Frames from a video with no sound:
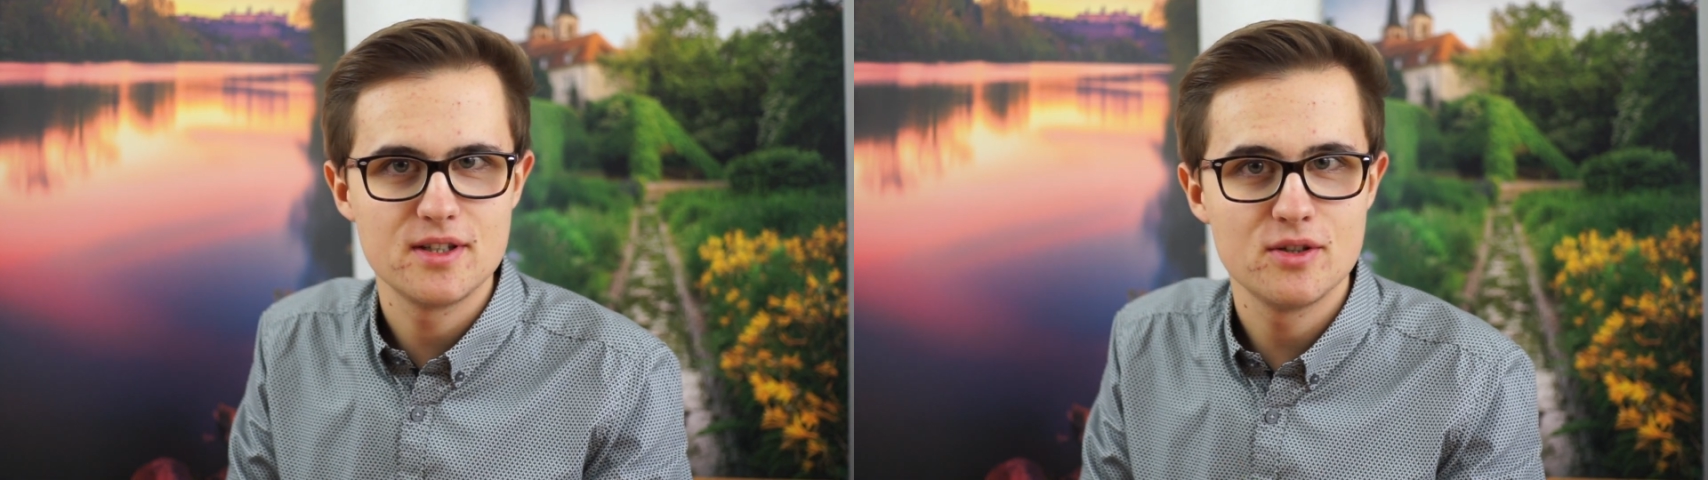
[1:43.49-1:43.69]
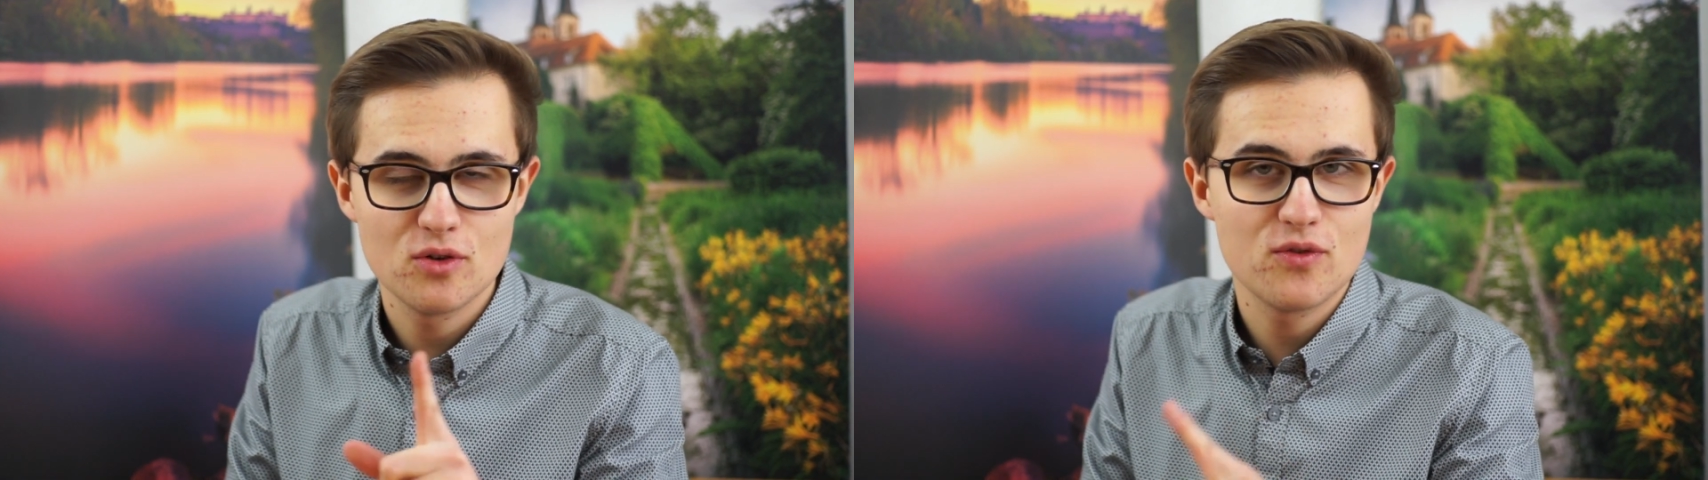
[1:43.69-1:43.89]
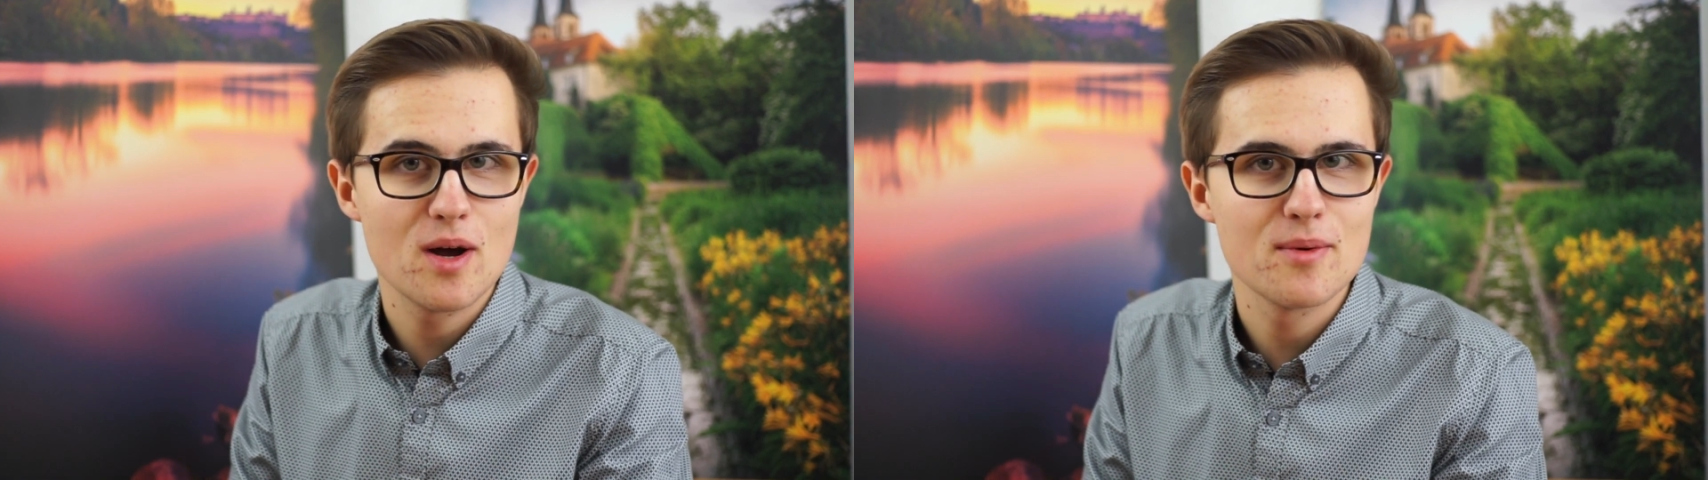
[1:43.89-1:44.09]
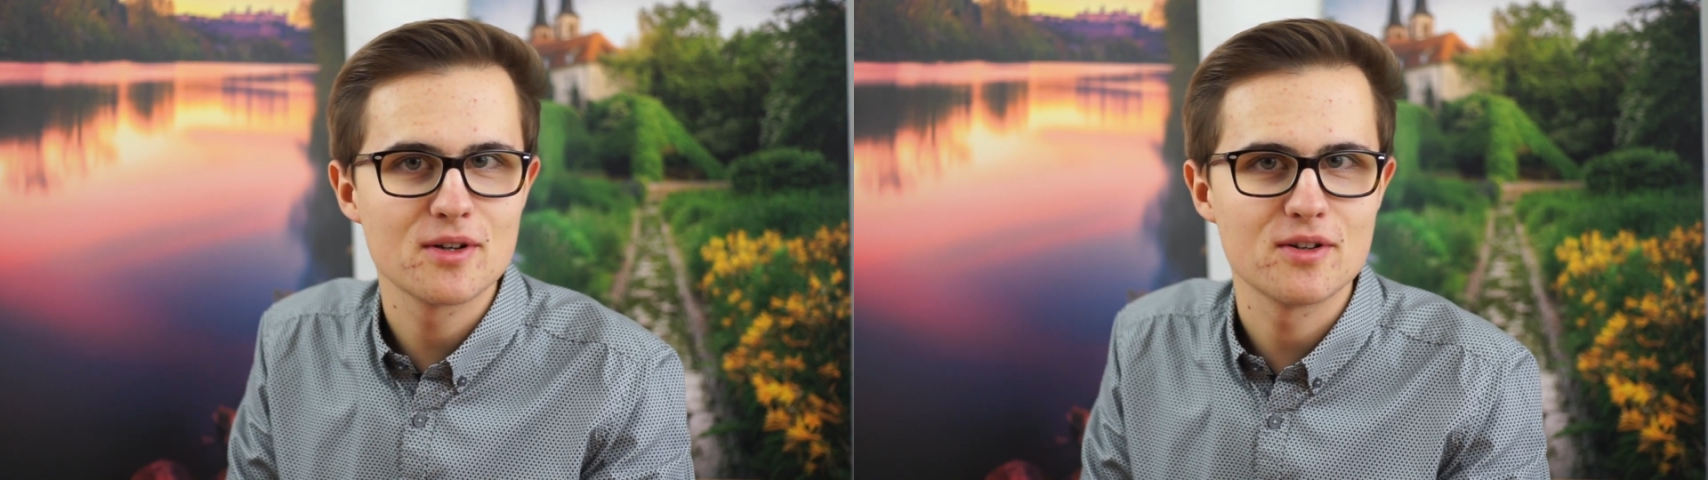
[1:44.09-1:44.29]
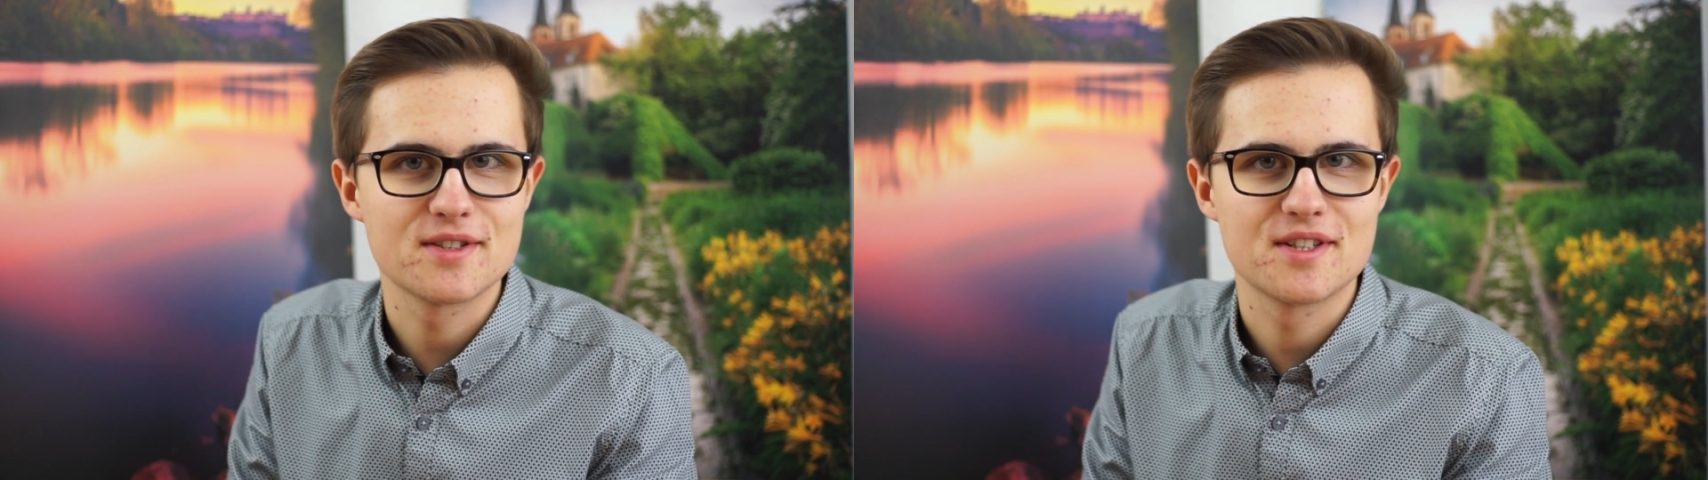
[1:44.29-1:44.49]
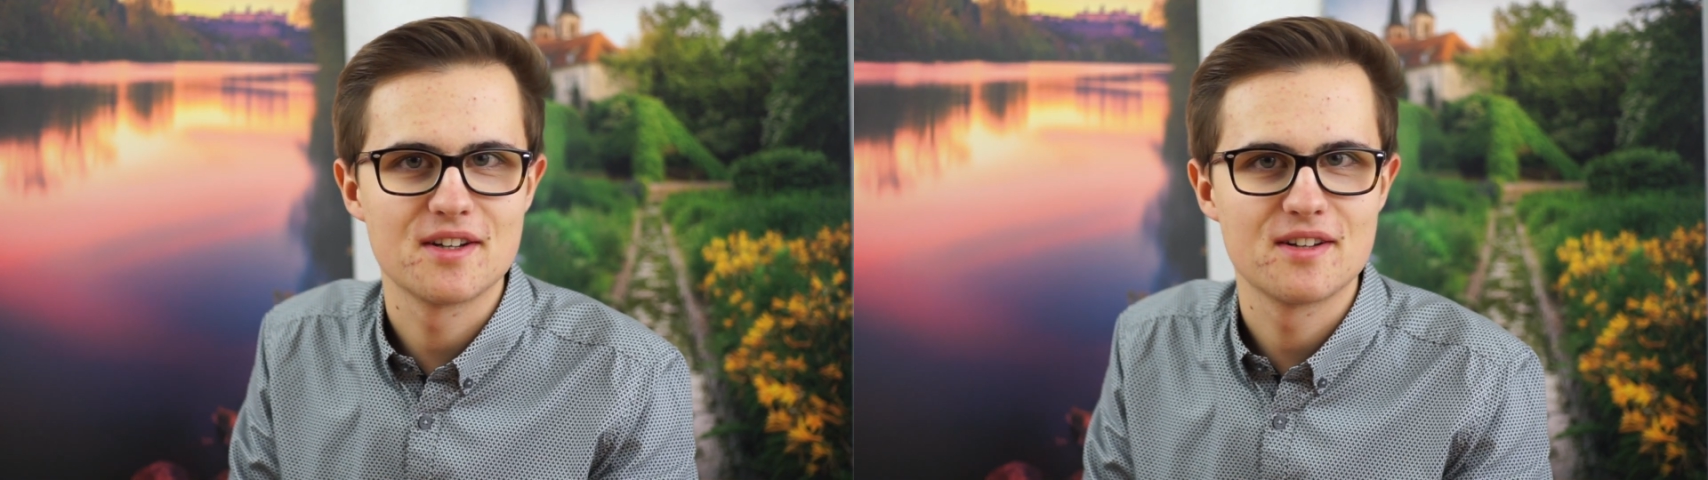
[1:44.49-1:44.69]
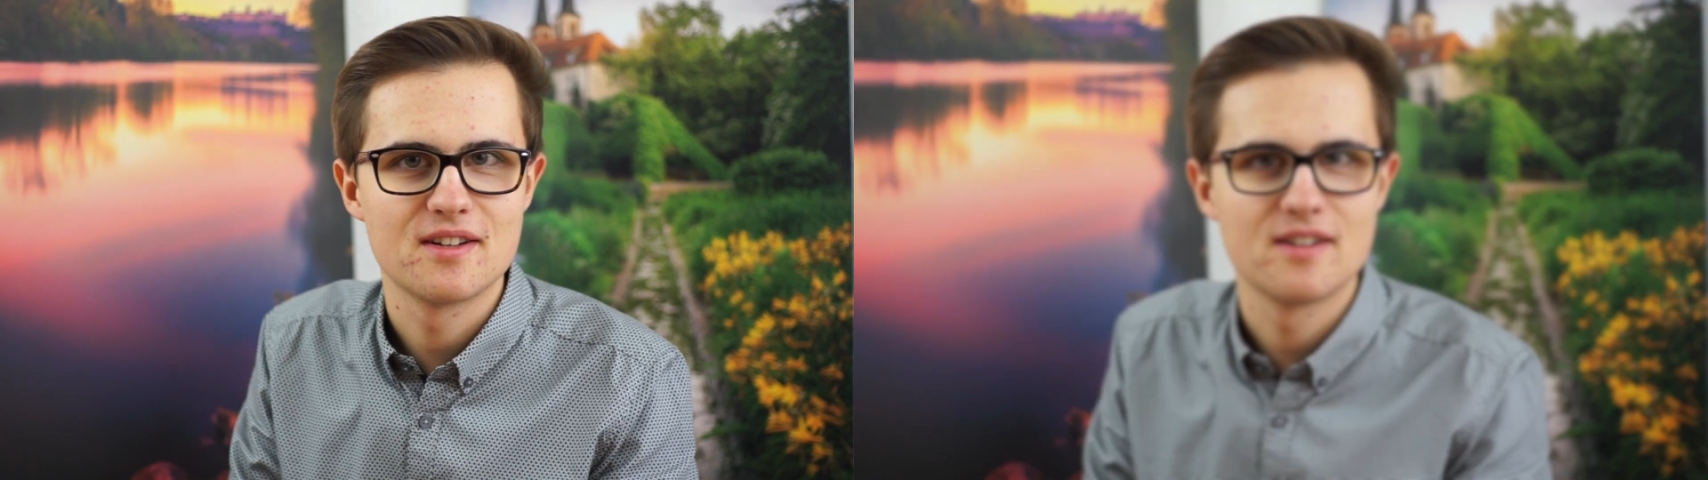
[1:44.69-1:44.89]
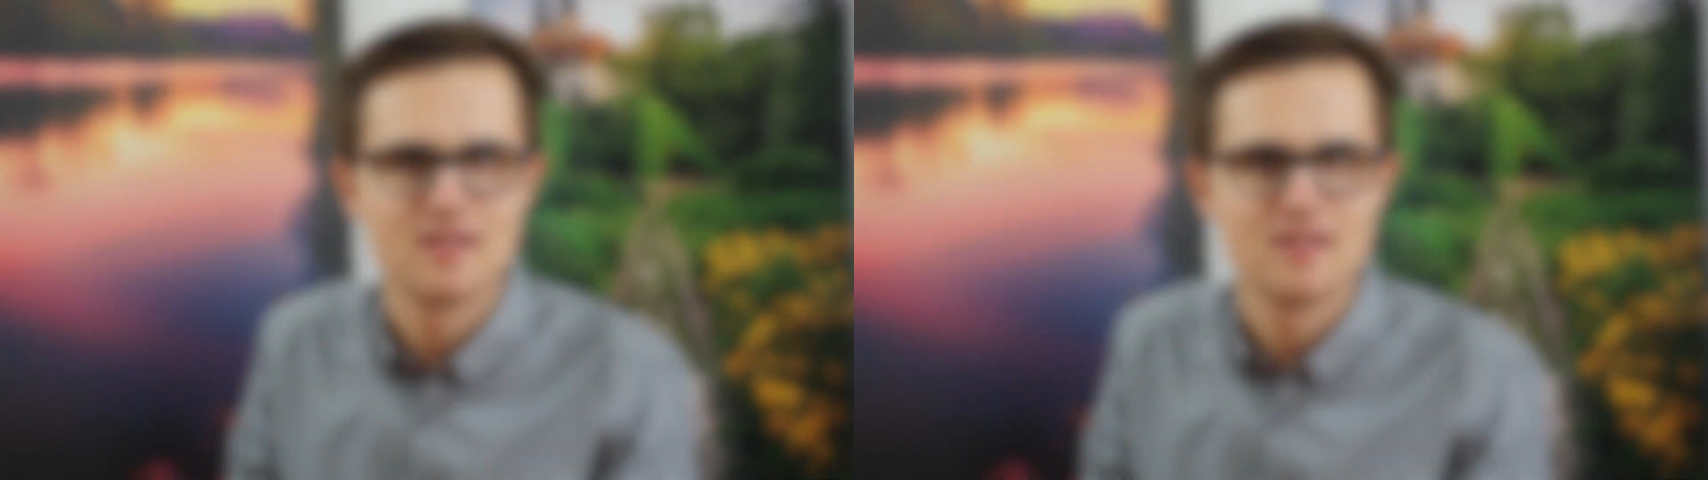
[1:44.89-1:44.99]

Your Fabian Roßhirt.